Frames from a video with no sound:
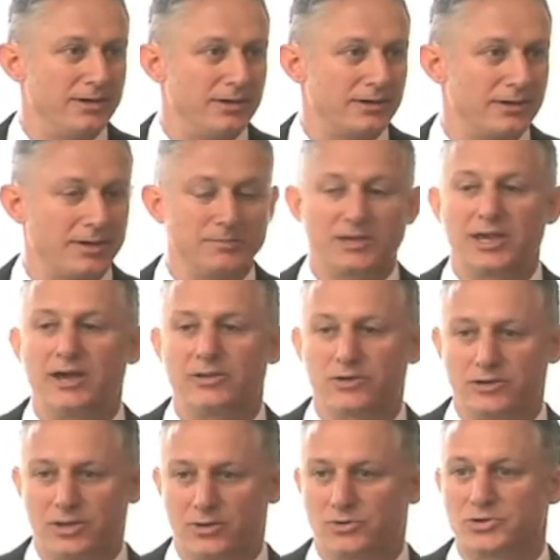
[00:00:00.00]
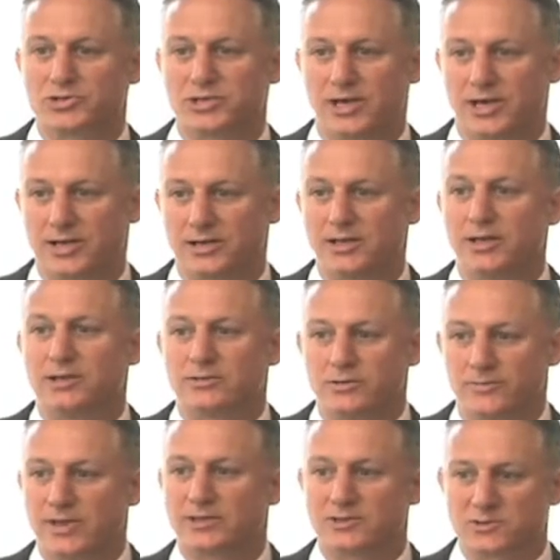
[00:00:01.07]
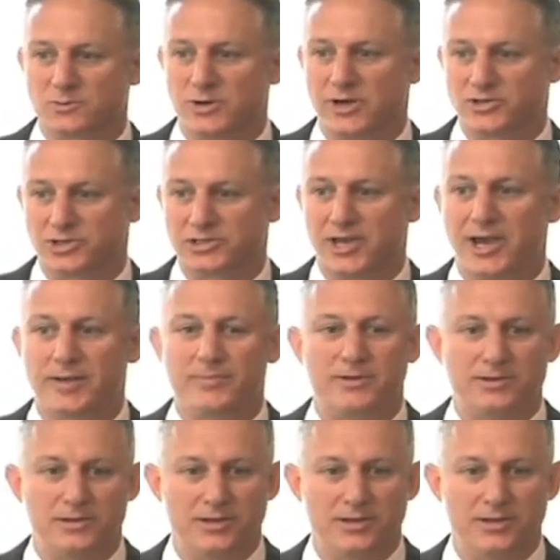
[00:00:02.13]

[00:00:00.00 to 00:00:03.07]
come together on the owner side to make this project happen.